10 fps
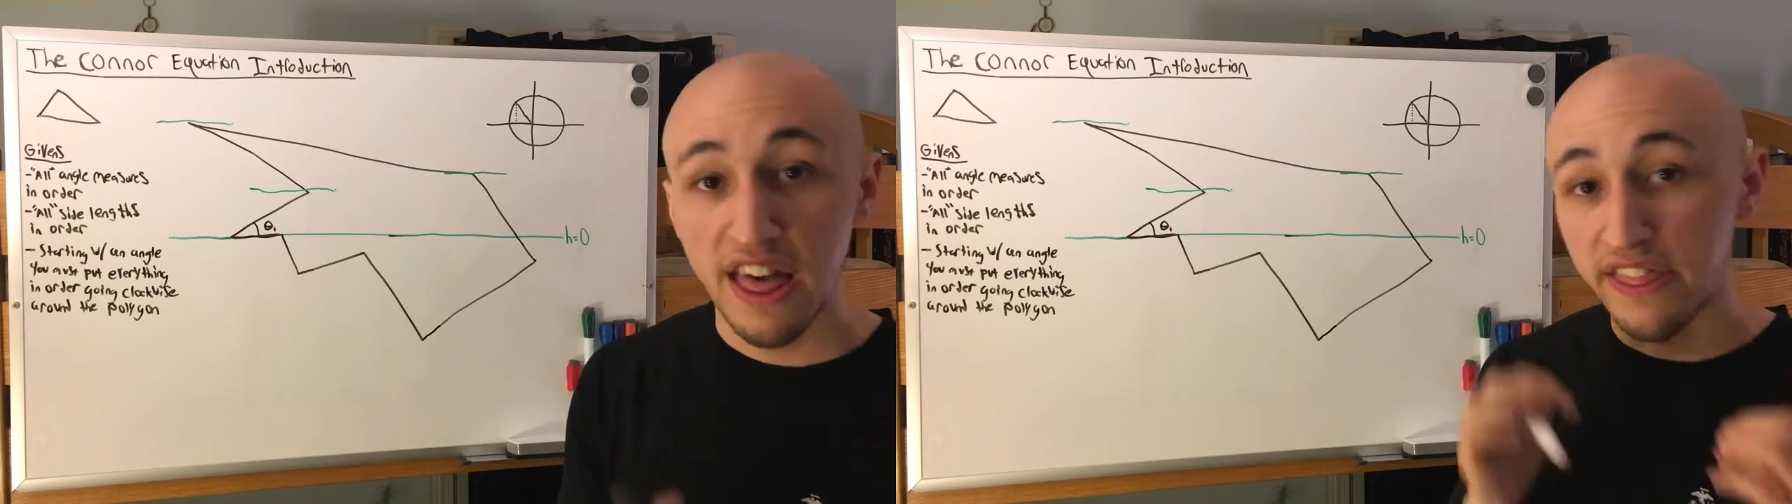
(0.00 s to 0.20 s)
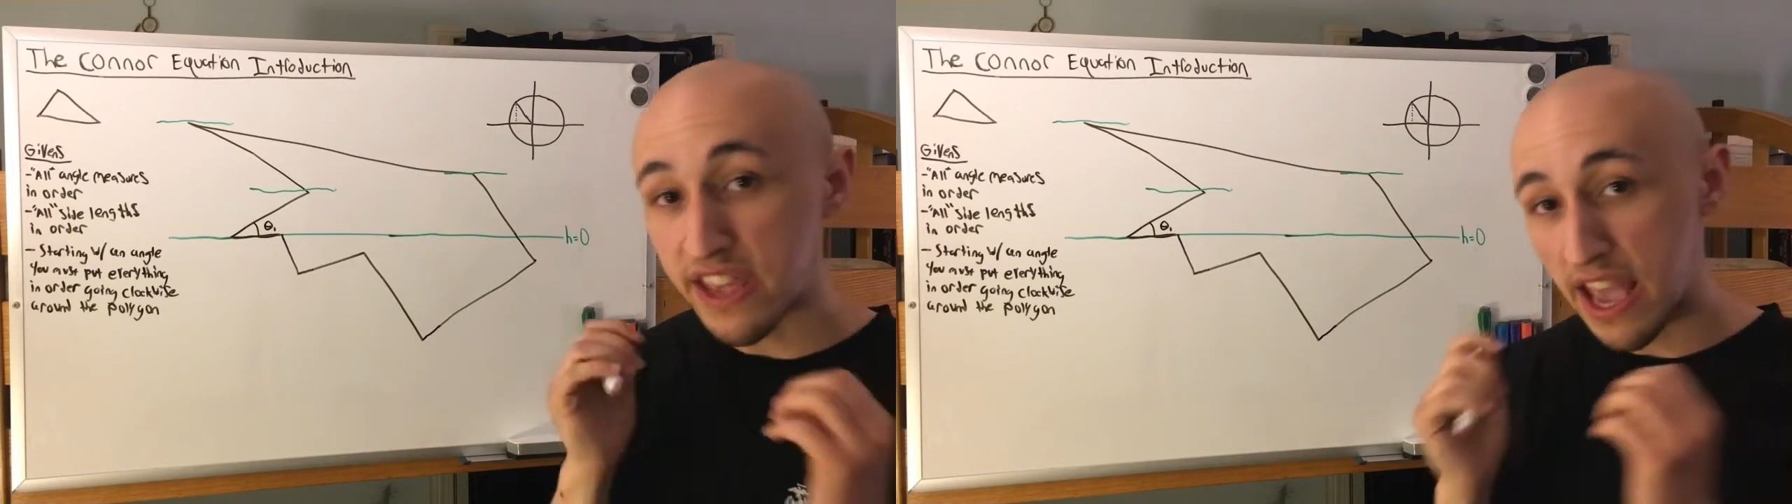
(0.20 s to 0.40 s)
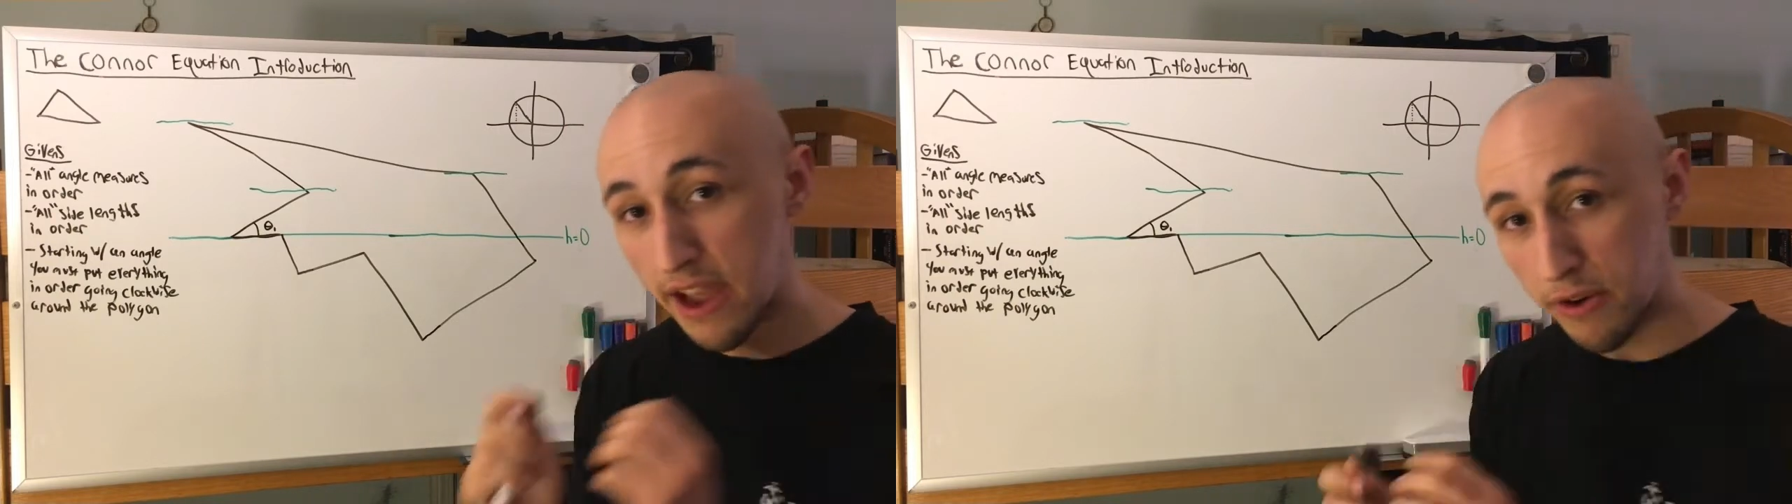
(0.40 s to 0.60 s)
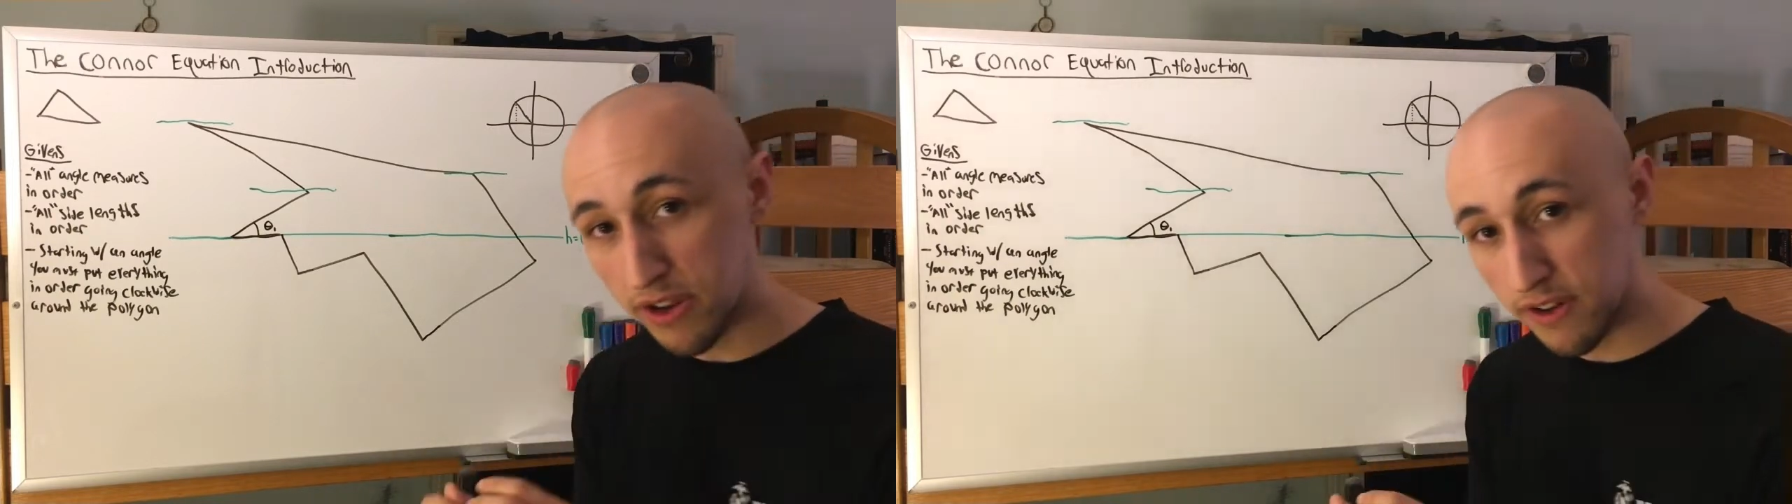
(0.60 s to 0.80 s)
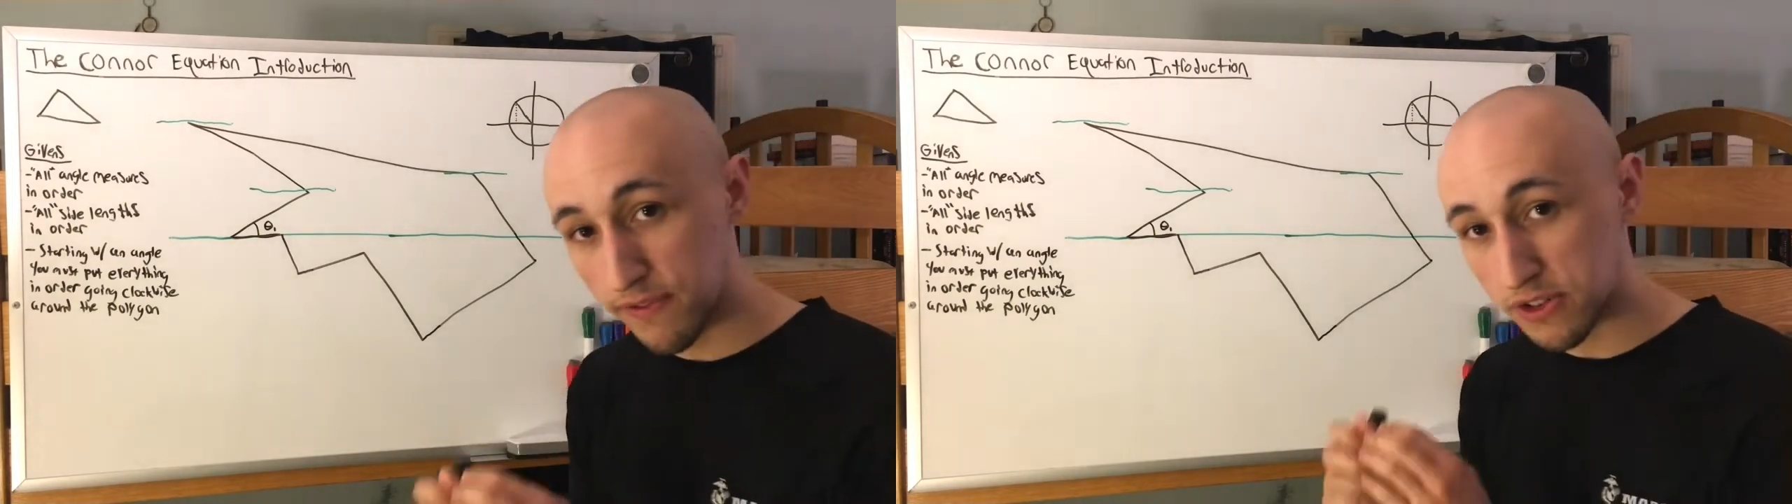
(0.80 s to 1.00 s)
The
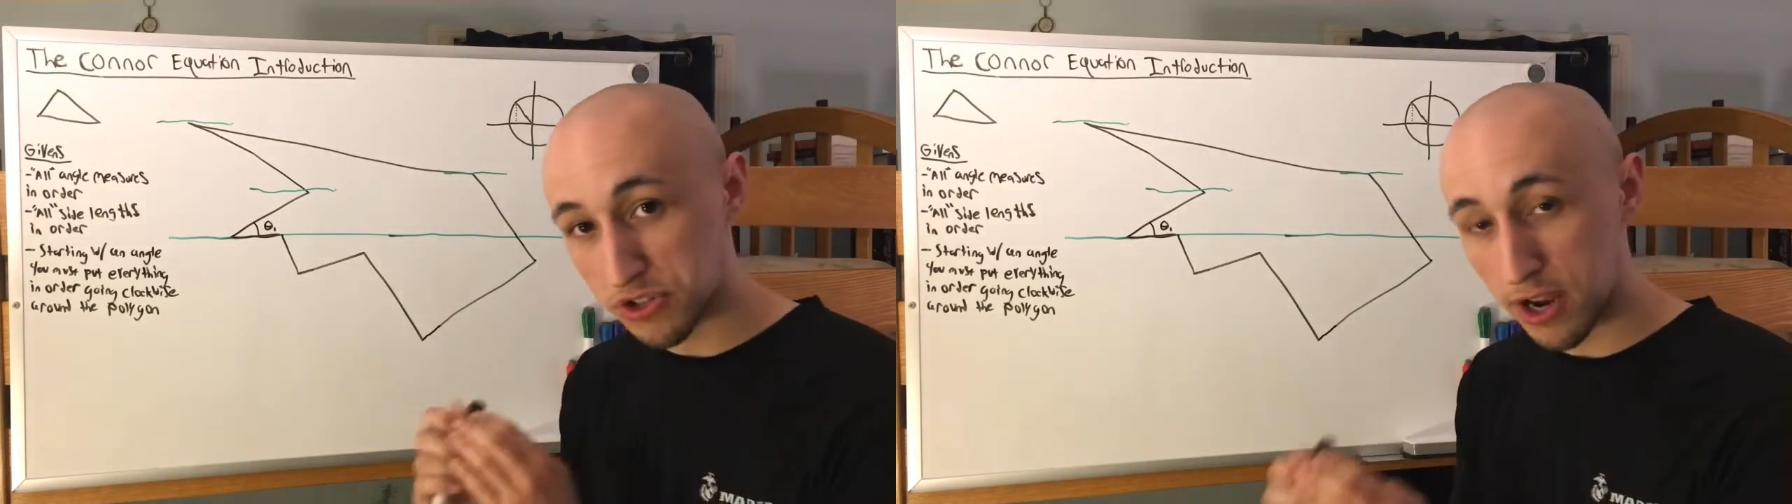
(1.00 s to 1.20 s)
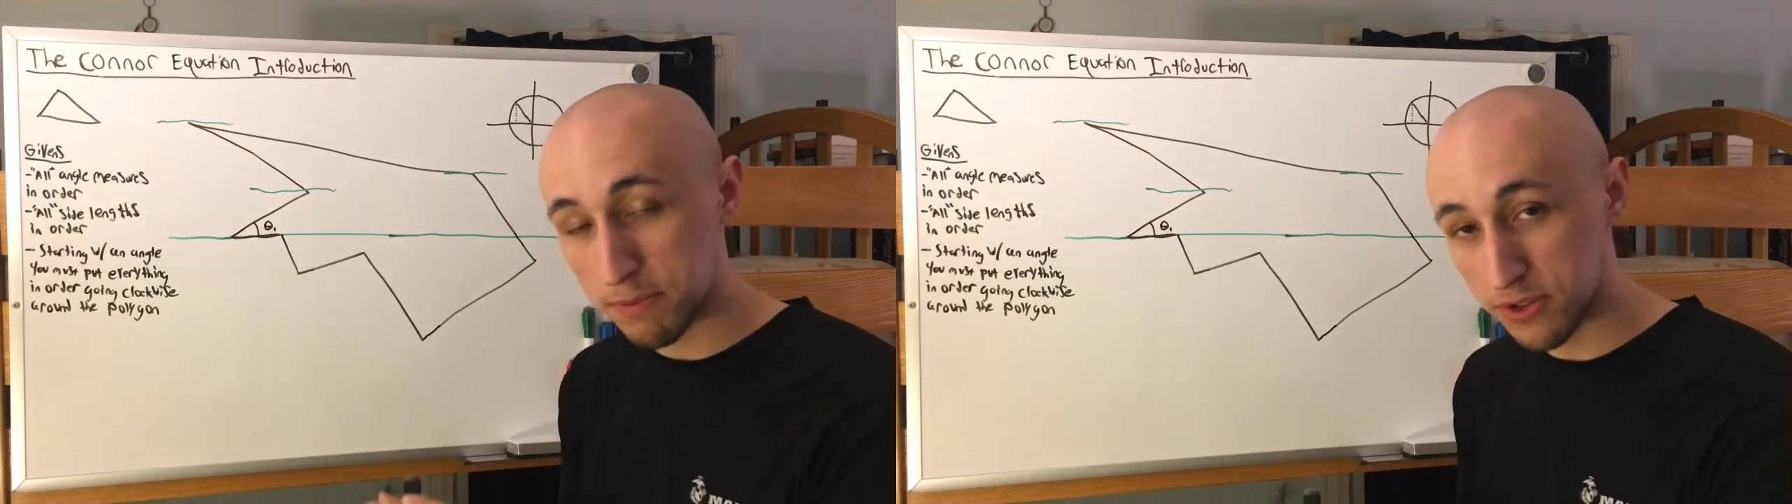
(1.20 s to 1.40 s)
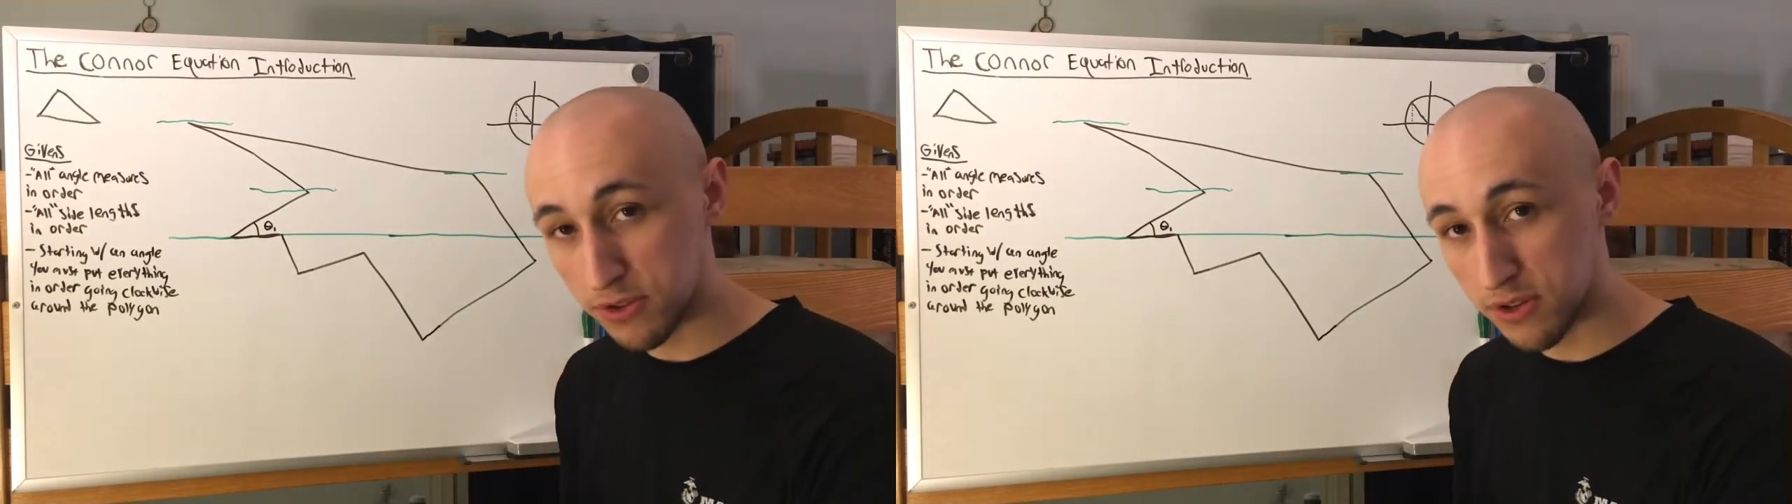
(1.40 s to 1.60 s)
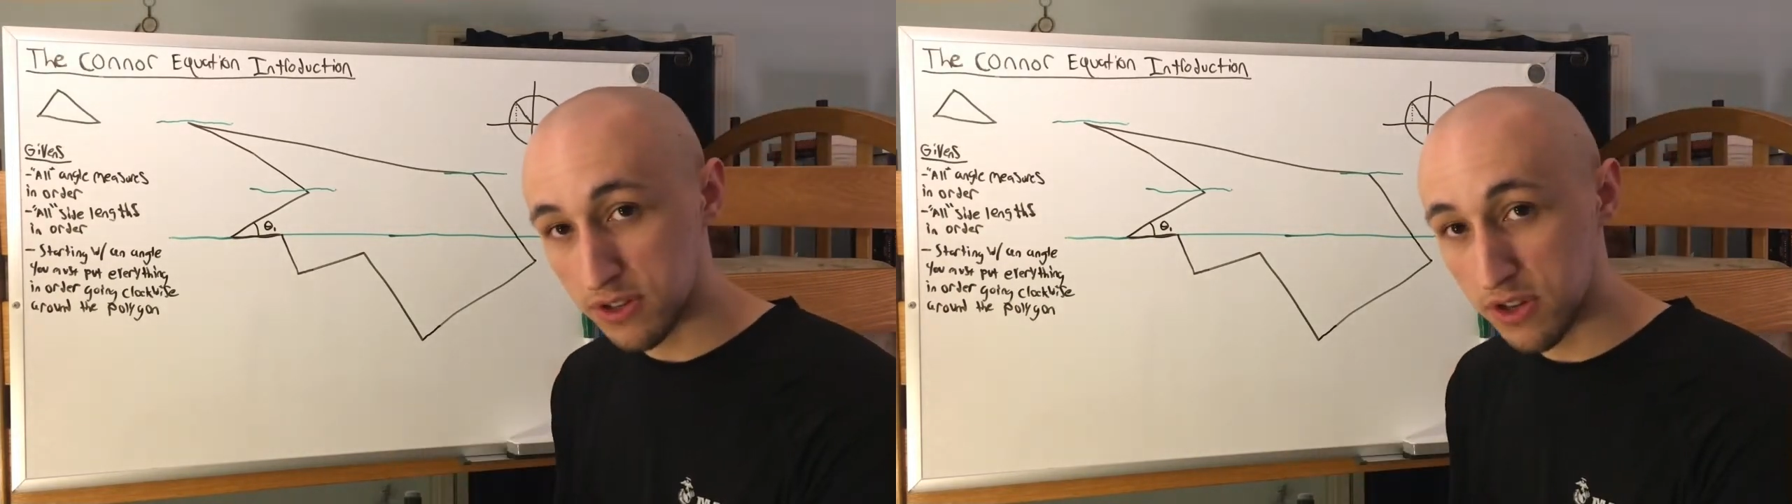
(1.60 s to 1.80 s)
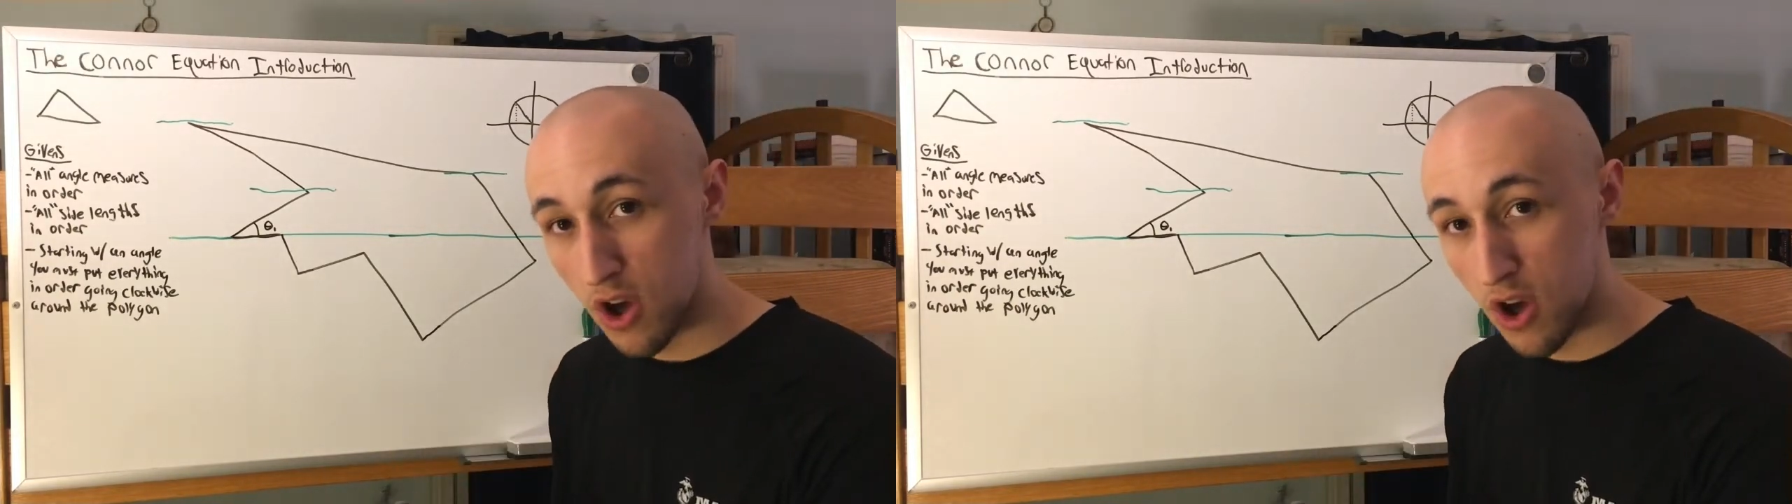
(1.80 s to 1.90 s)
area for trapezoid